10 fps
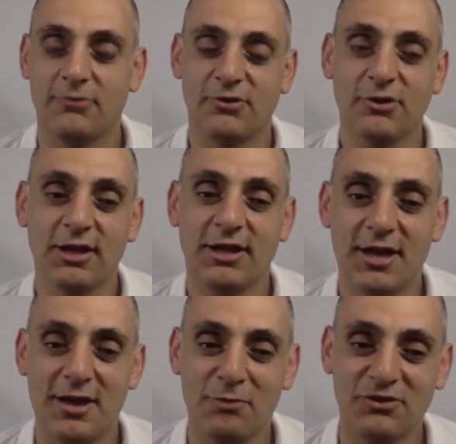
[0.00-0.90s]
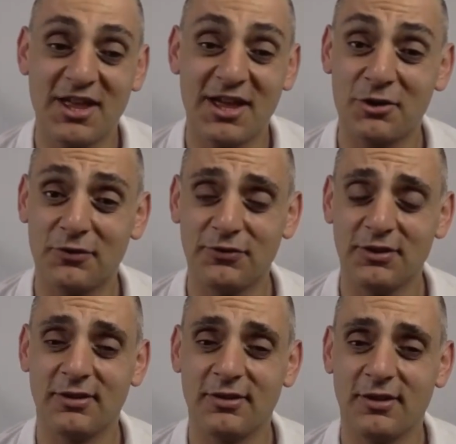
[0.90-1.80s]
Absolutely. I started off
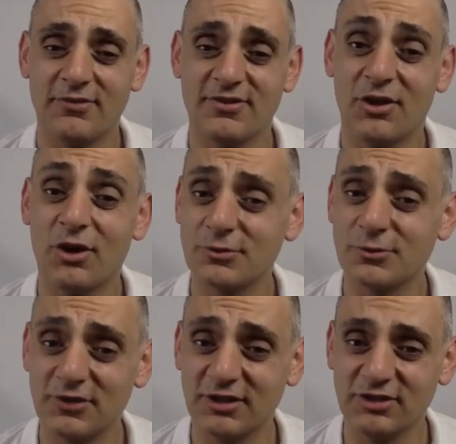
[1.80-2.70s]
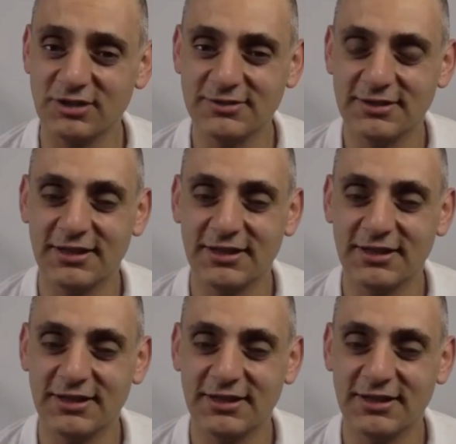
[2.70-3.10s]
as a high school teacher,